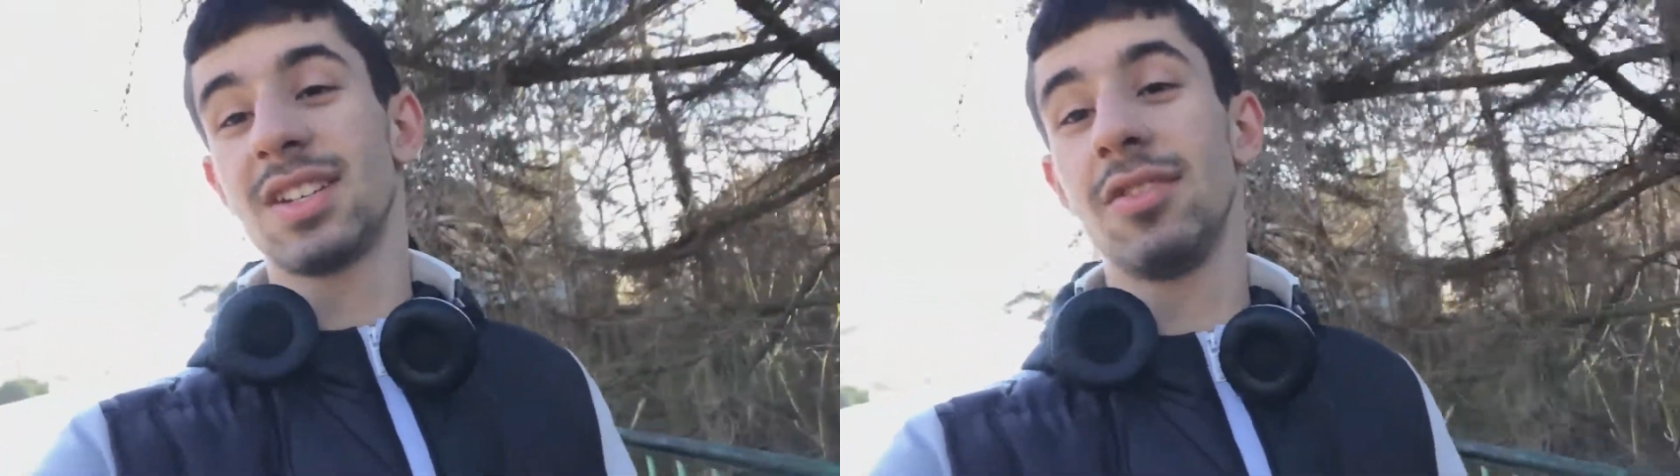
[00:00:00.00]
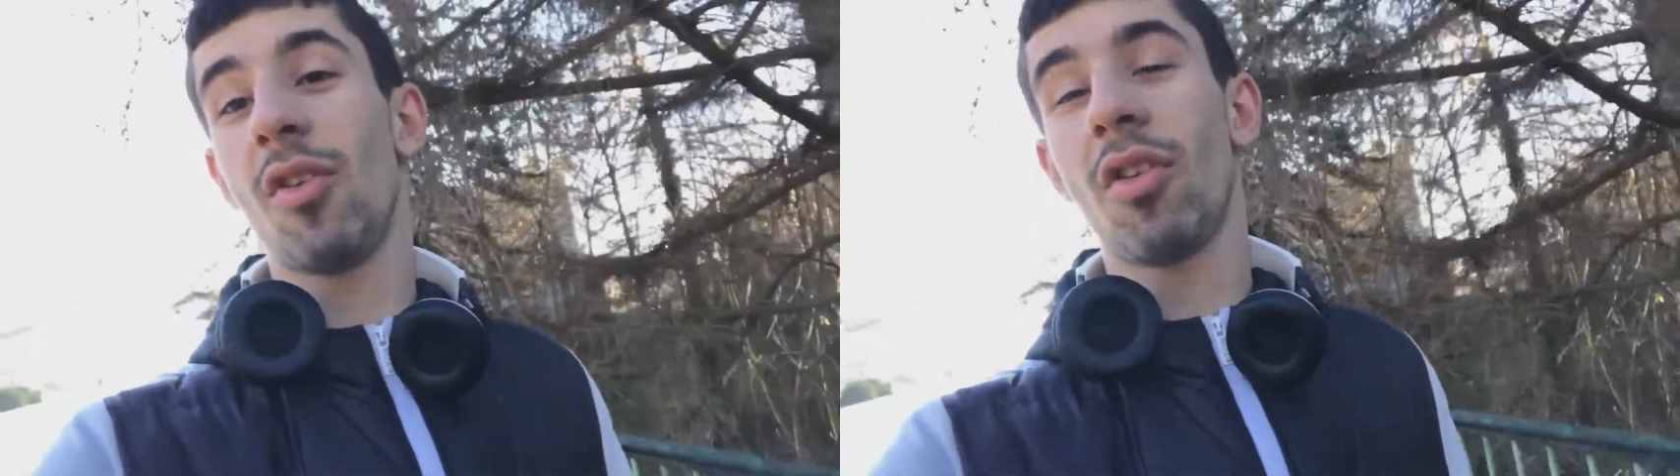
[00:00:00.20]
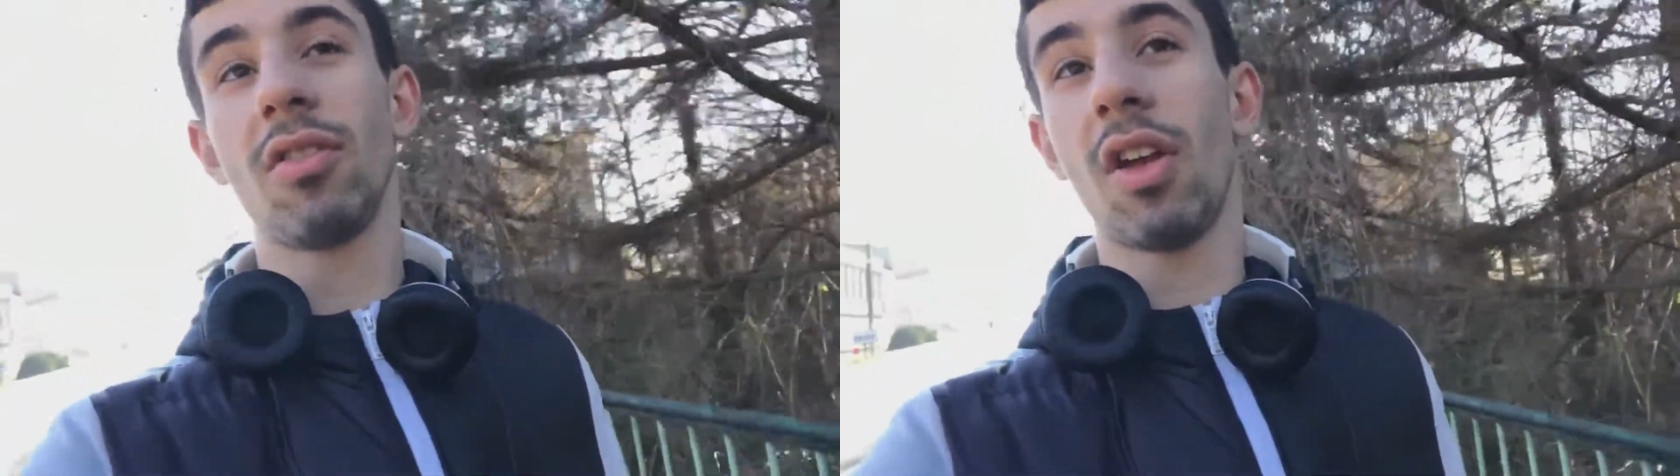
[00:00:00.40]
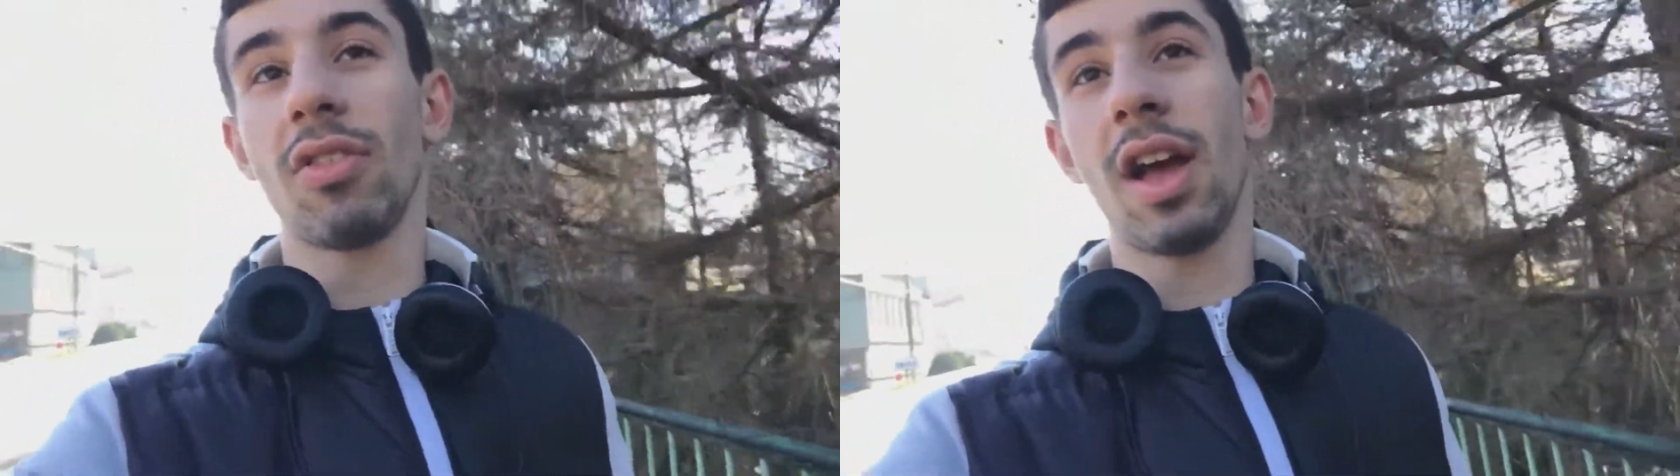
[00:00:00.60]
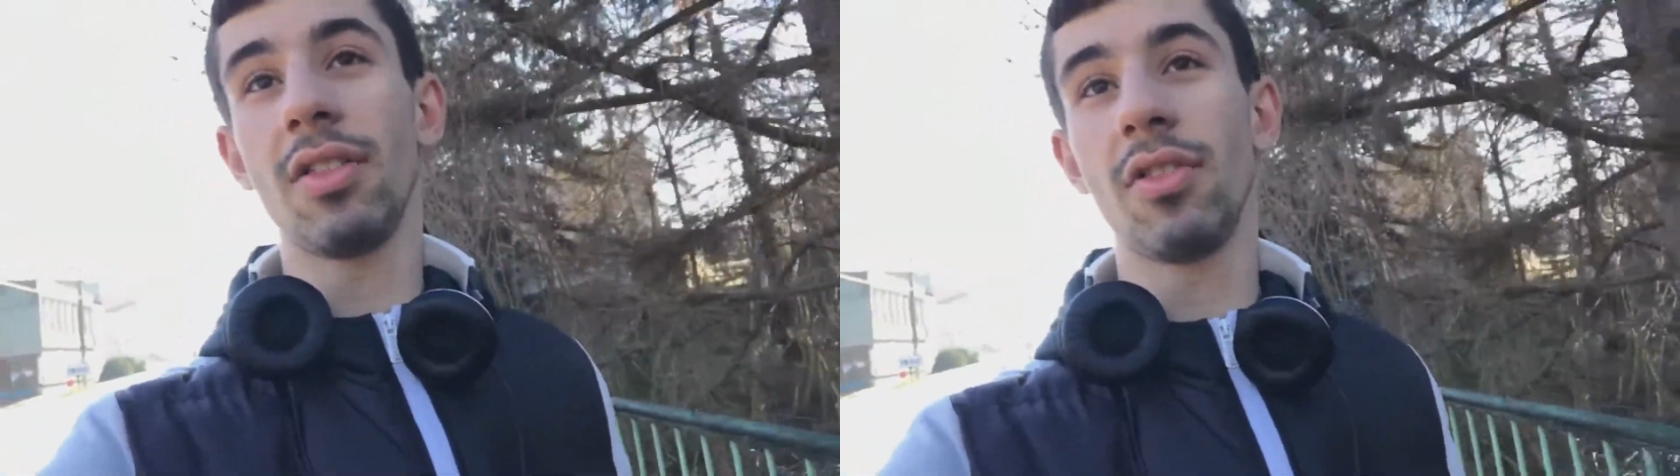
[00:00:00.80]
not
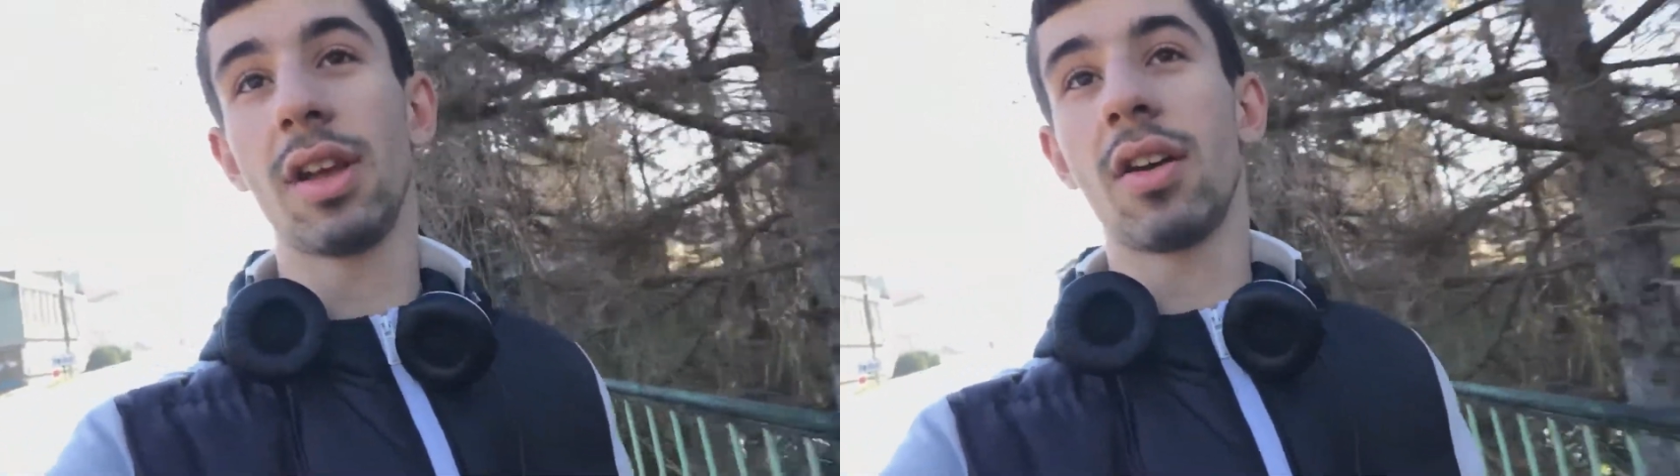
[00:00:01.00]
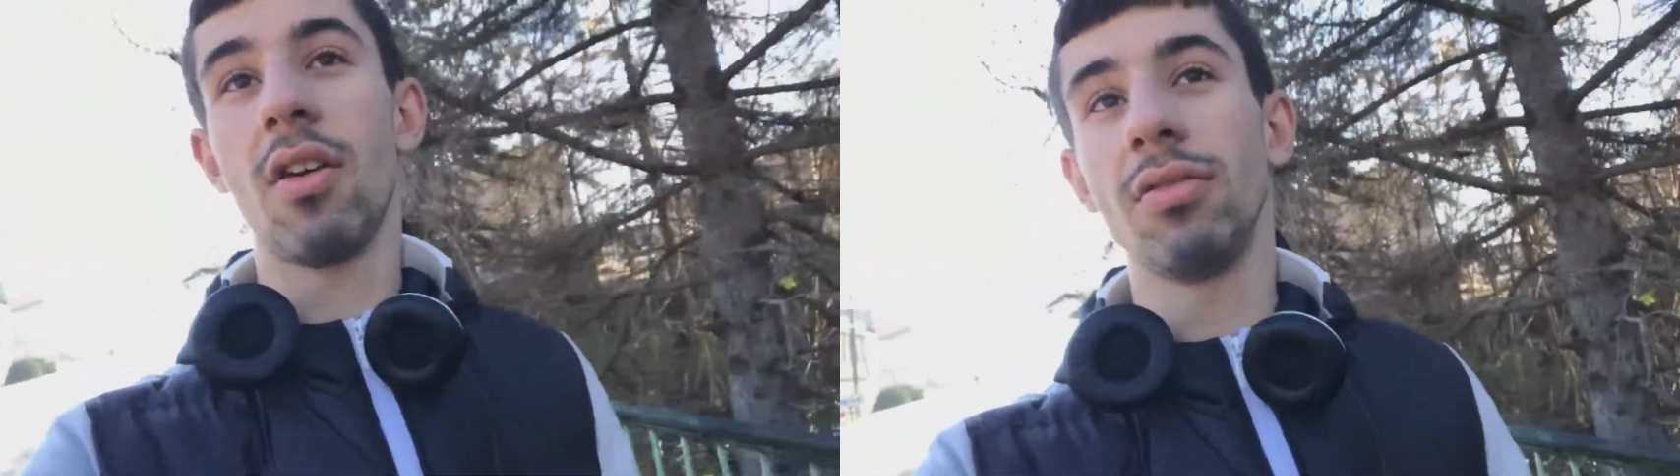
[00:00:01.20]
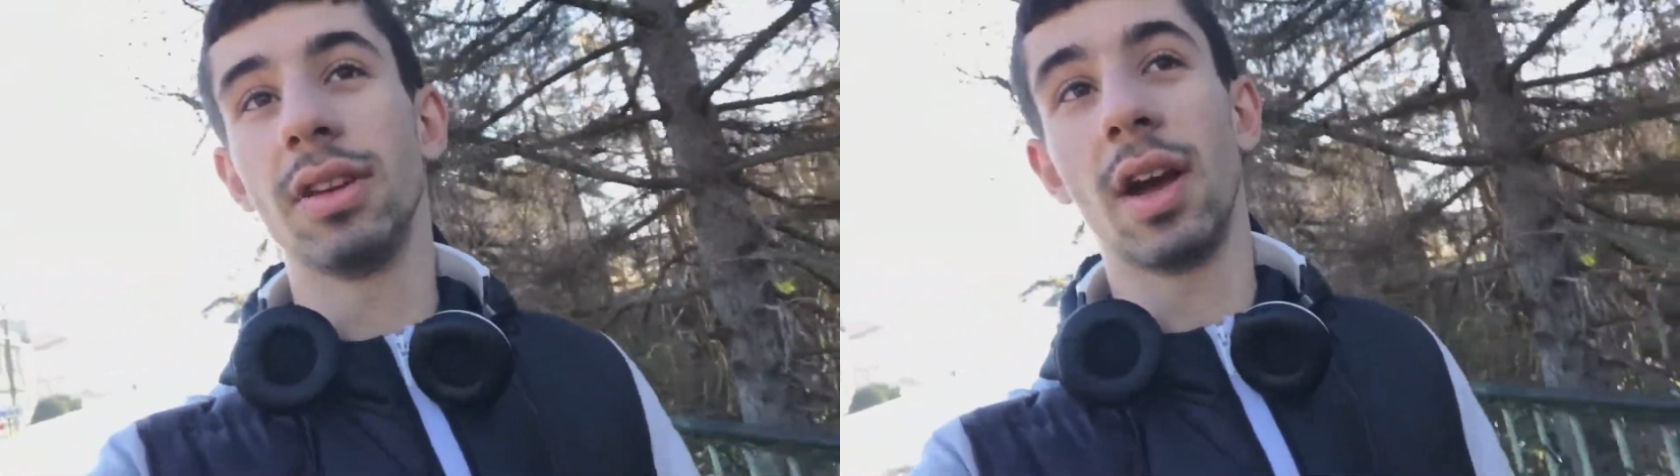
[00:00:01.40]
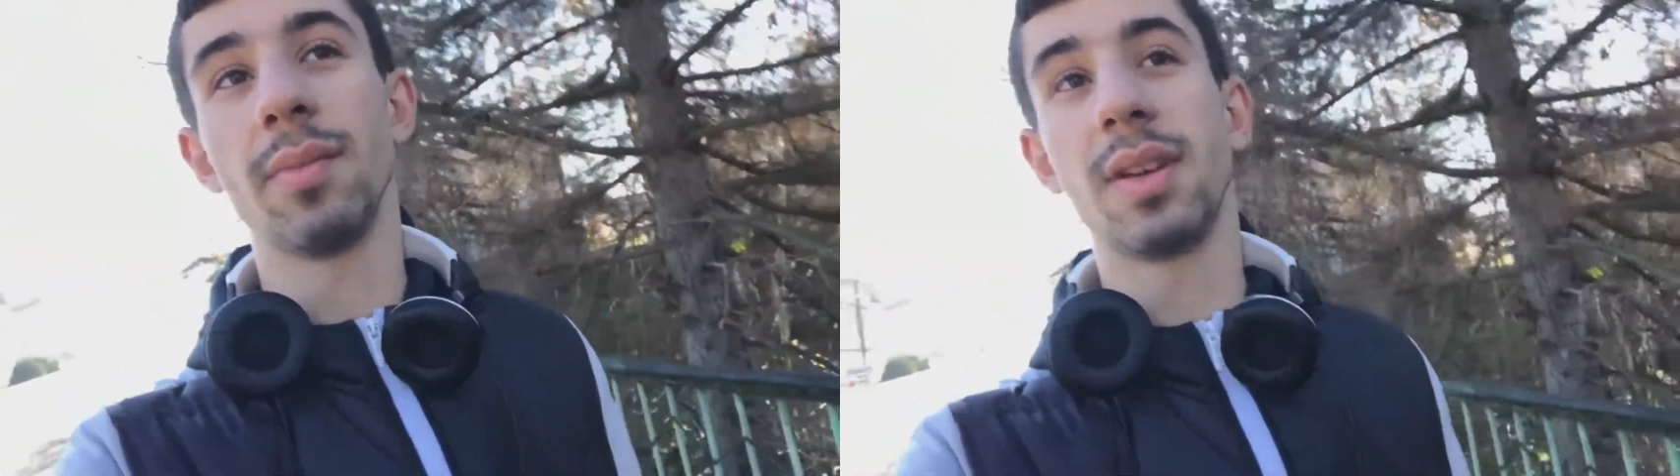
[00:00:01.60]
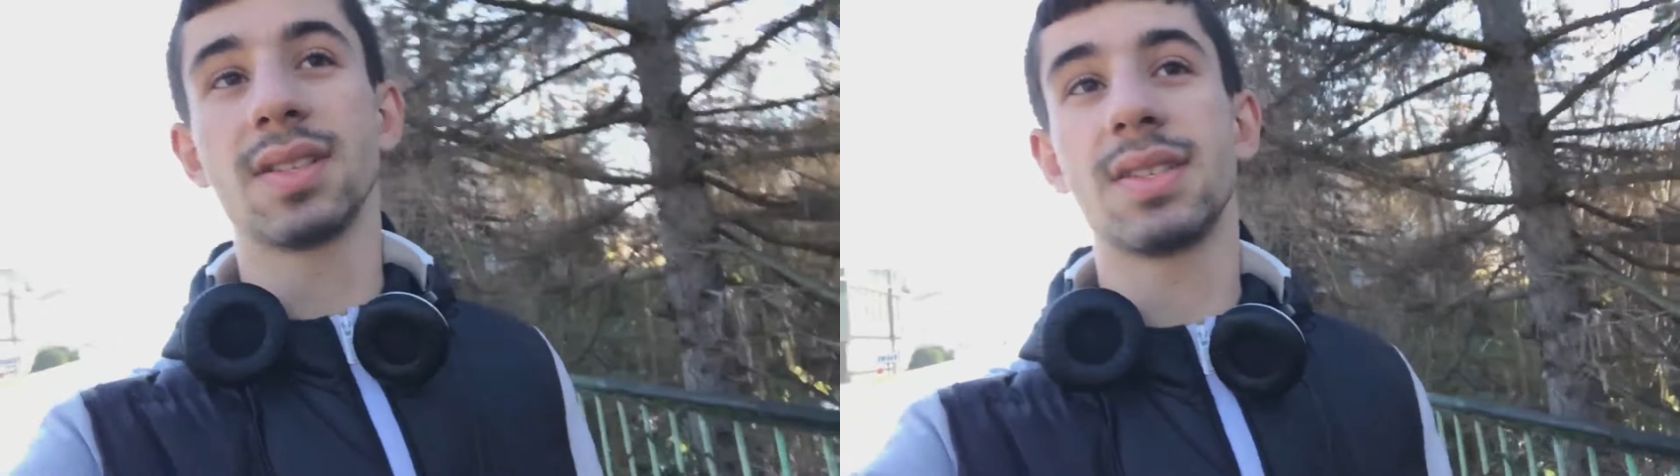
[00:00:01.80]
that cold now
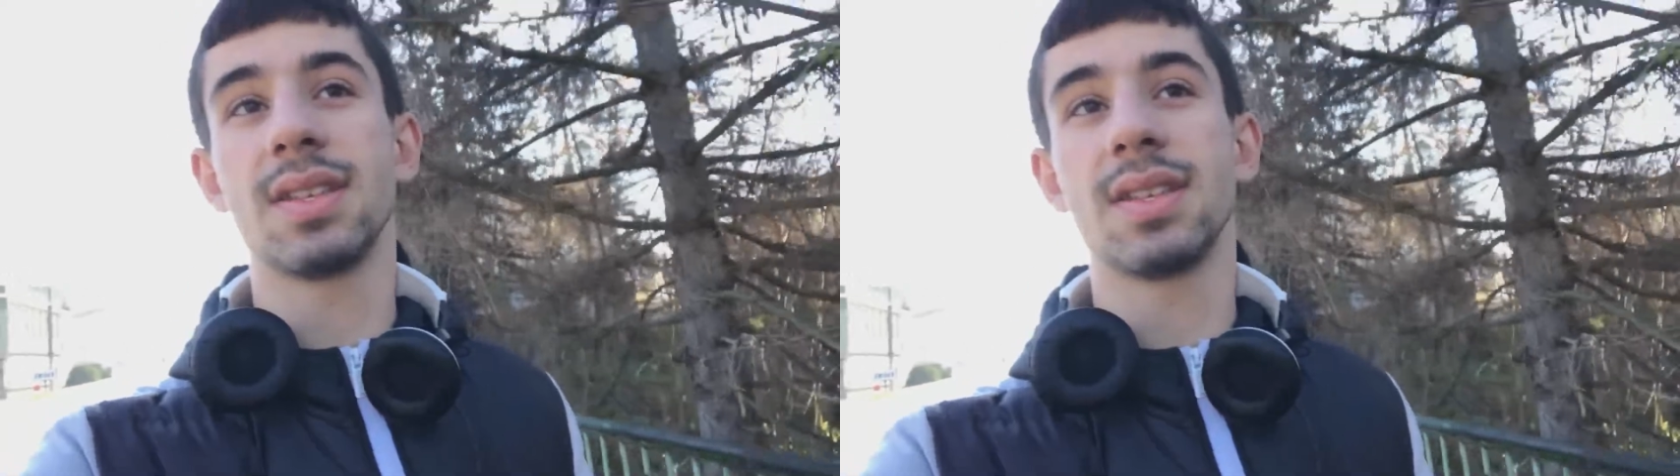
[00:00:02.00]
because